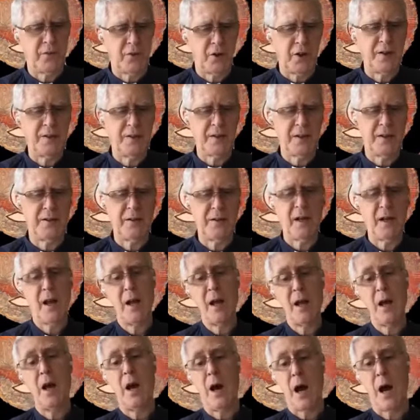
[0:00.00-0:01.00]
For instance,
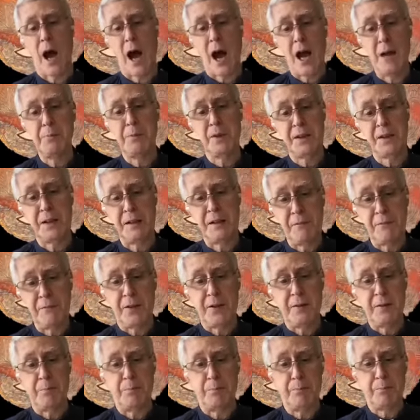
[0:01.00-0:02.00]
I believe
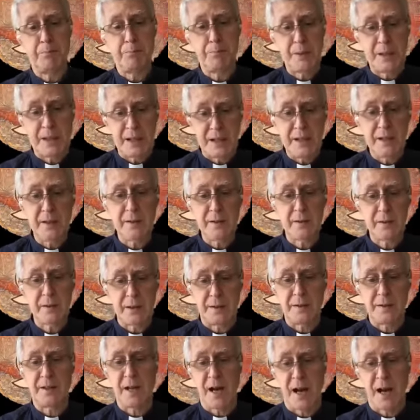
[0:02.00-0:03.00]
in peace
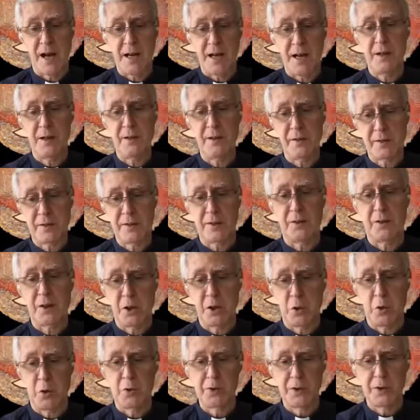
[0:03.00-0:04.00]
and kindness and the
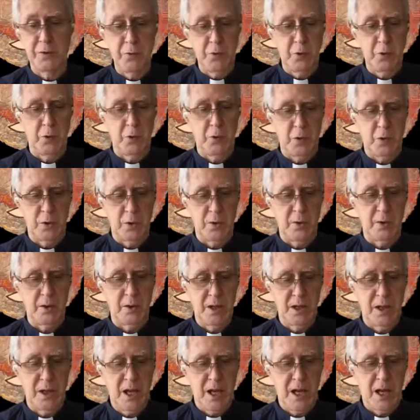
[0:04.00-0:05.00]
golden rule,
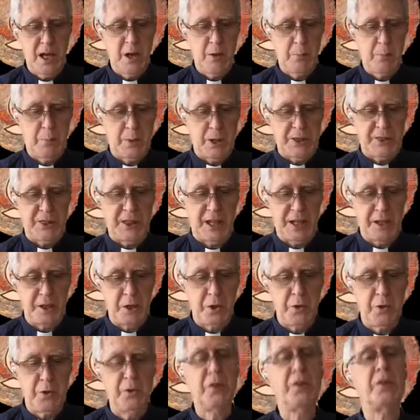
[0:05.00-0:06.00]
but they
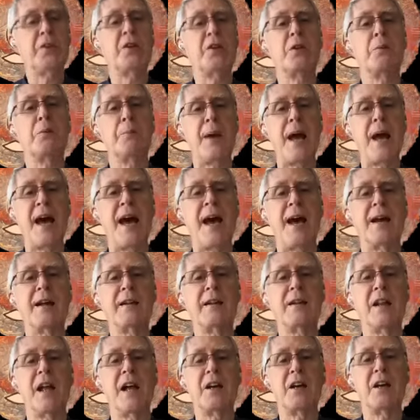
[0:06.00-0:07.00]
use their bag
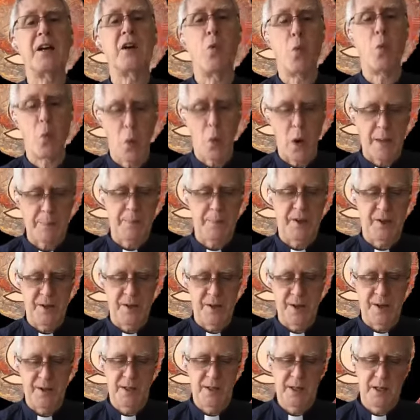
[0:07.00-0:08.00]
like a weapon.
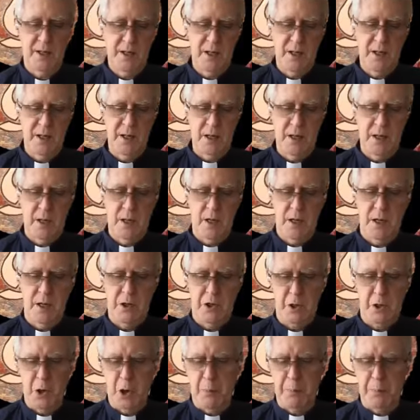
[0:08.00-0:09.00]

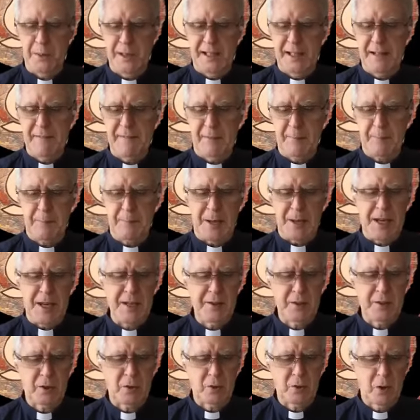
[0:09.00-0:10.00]
You don't believe in
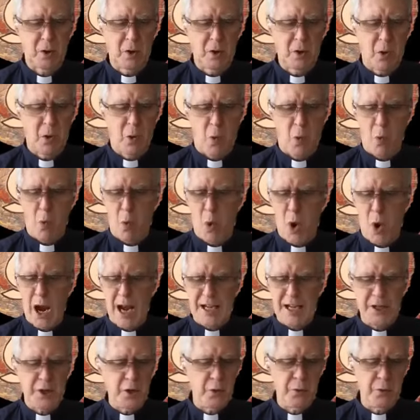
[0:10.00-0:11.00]
peace?
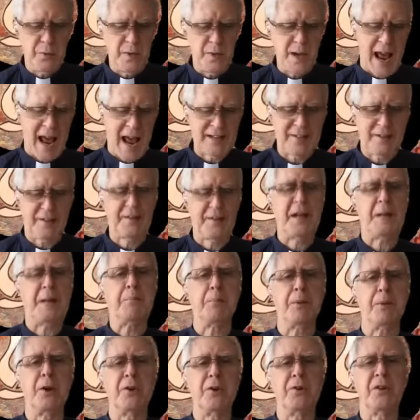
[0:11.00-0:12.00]
Why, you nasty
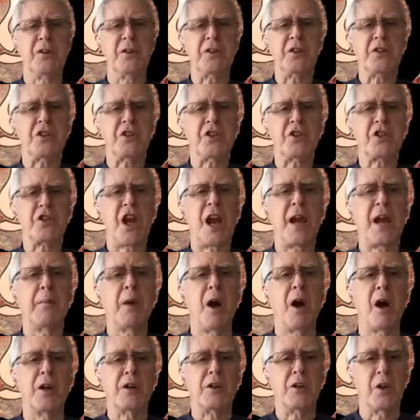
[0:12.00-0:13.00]
person,
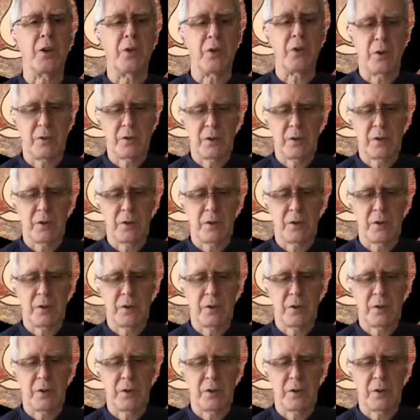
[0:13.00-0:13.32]
shame on you.